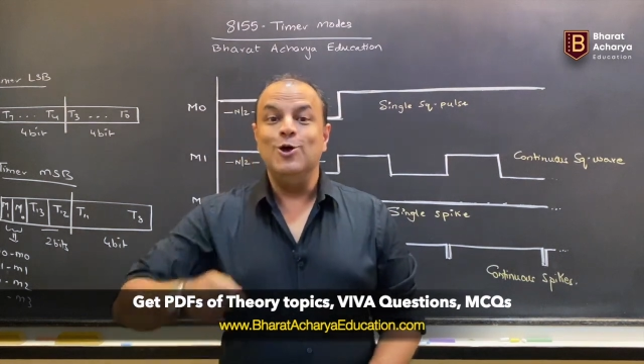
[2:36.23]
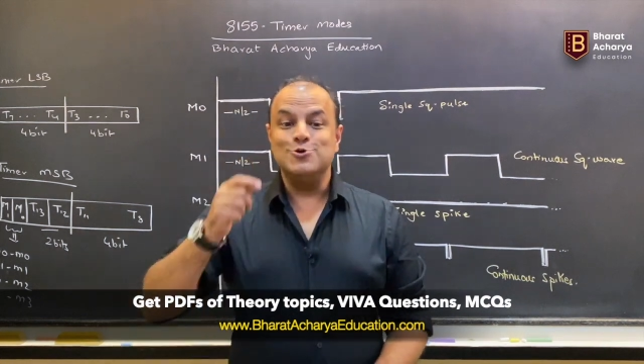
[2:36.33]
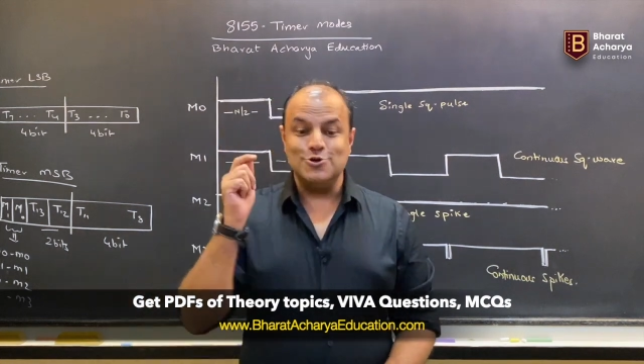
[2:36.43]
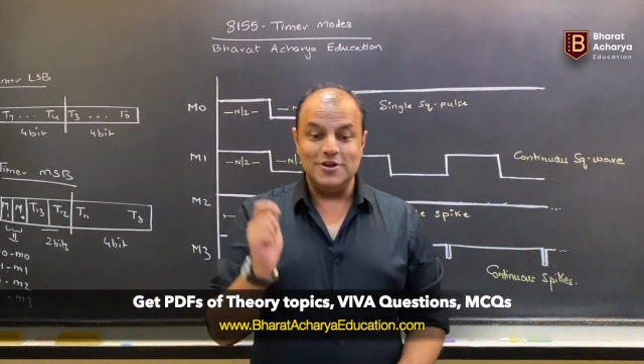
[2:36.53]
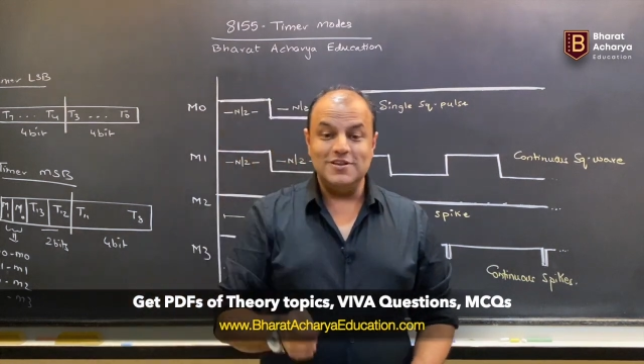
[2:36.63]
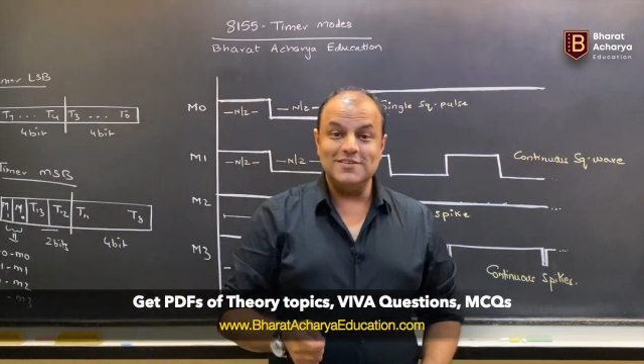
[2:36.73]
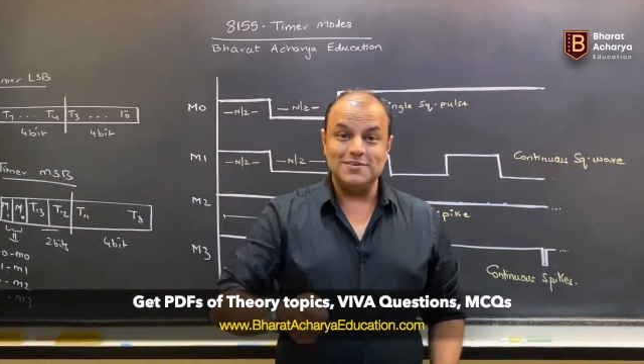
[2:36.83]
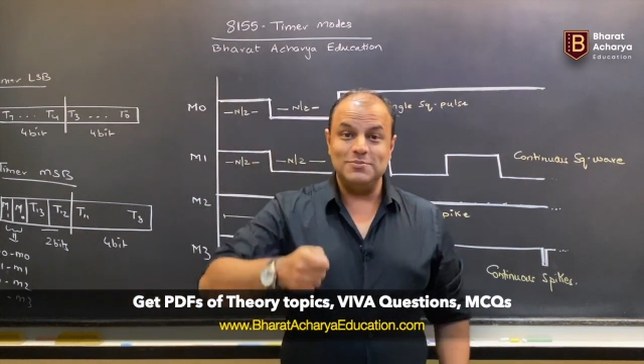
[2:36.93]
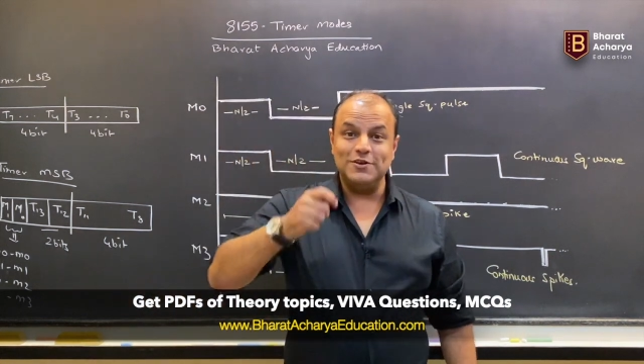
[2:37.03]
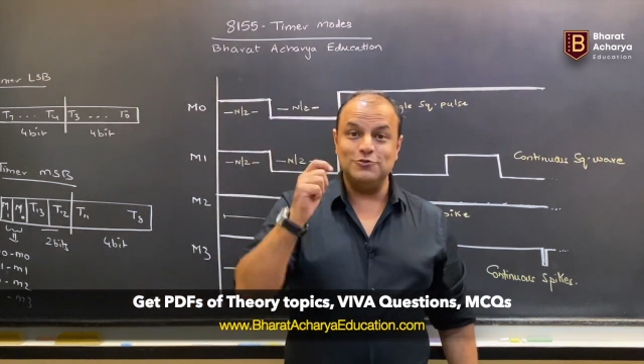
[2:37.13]
So learn the
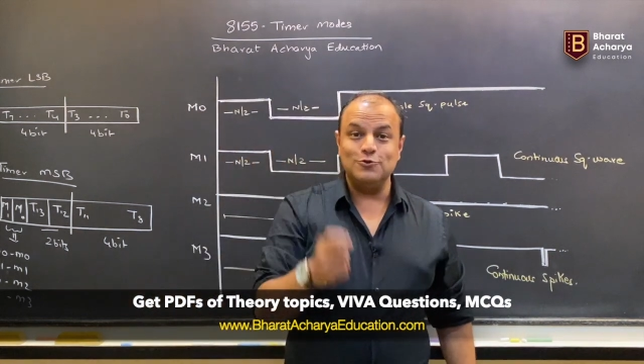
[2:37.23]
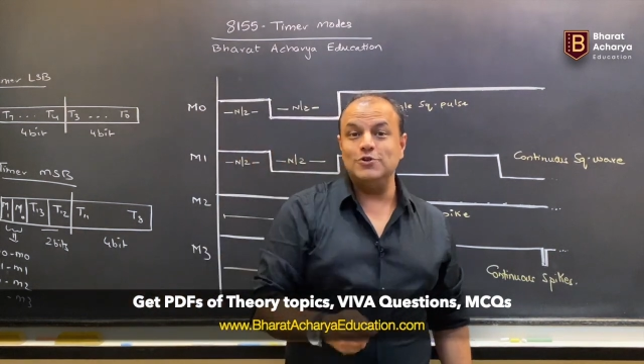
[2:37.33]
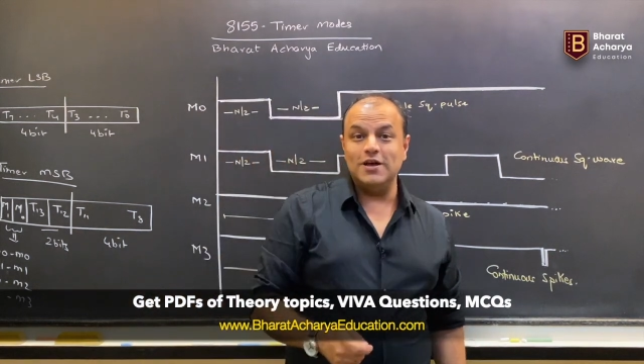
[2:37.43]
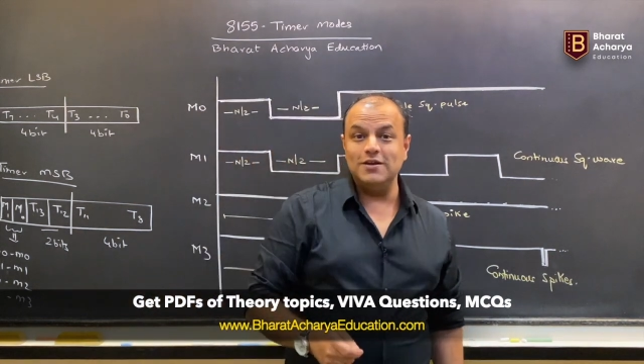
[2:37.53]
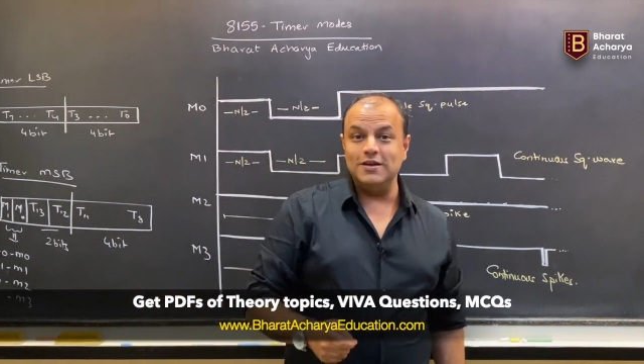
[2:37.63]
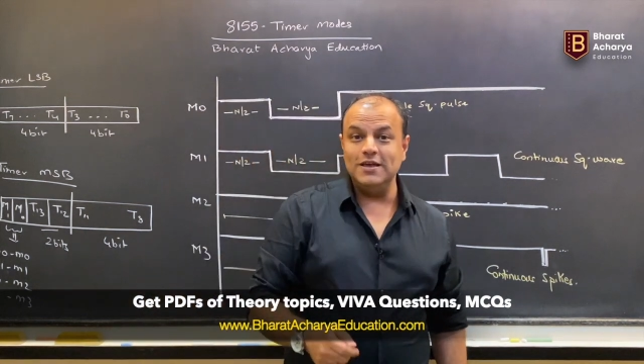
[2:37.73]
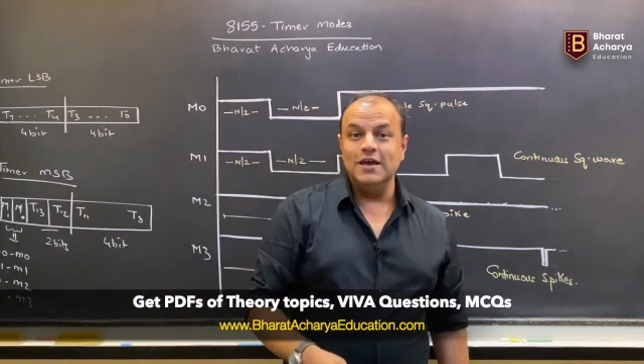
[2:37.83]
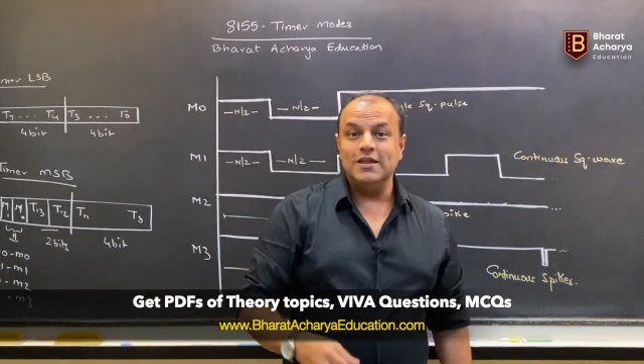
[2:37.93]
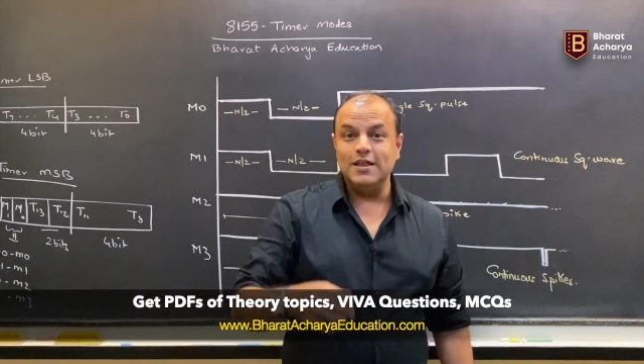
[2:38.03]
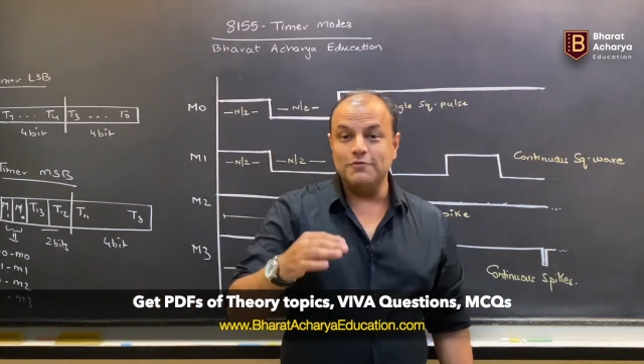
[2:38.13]
subject so thoroughly
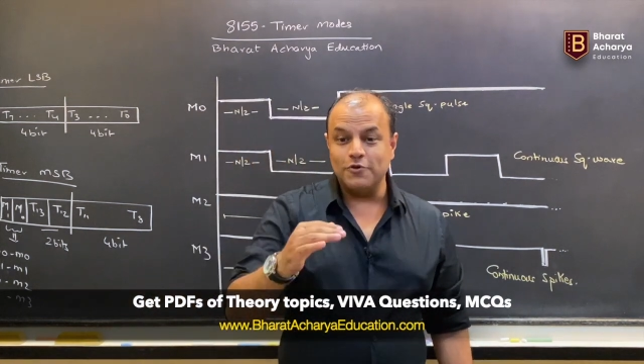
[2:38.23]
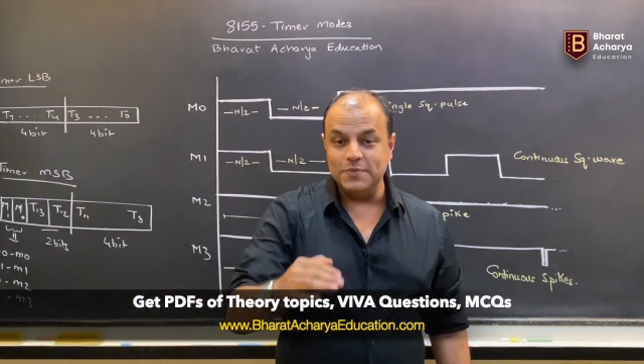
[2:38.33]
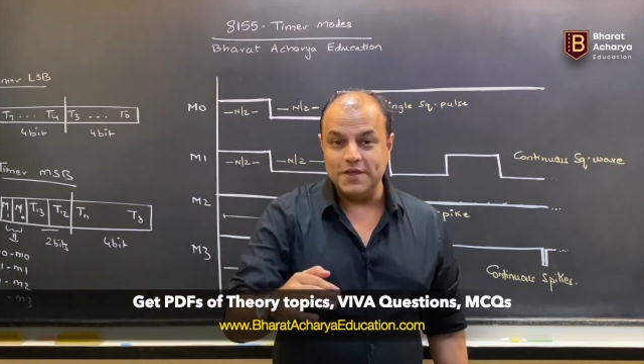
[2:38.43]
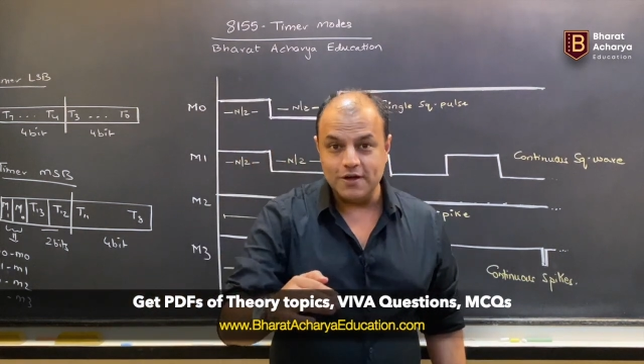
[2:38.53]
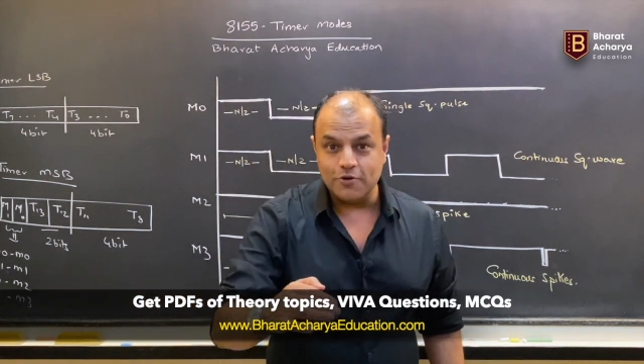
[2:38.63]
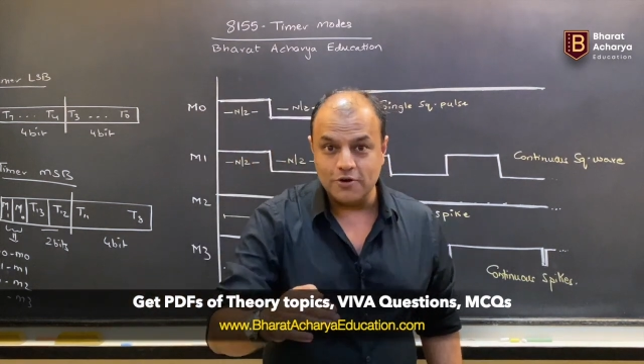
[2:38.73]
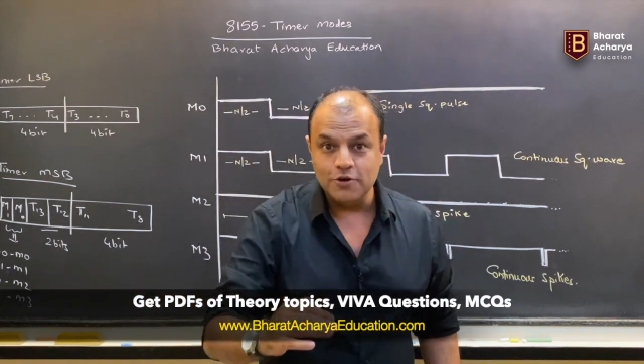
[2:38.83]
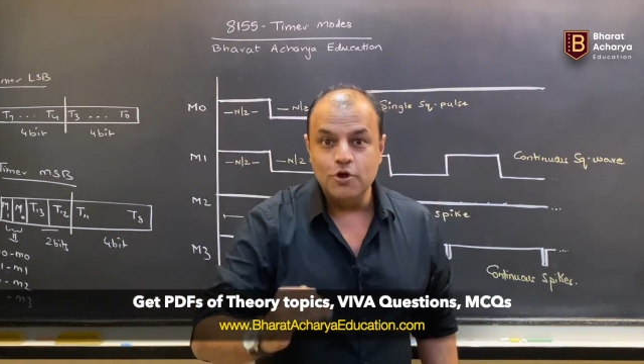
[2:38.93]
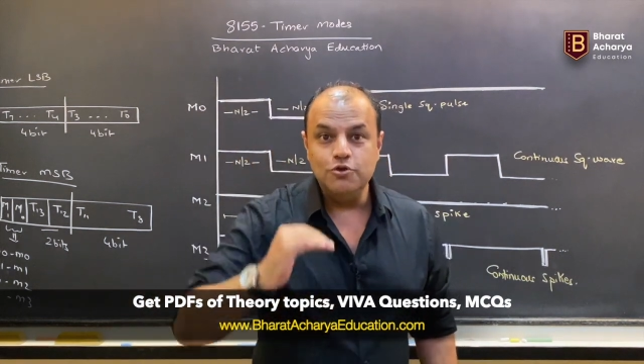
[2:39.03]
that from here on,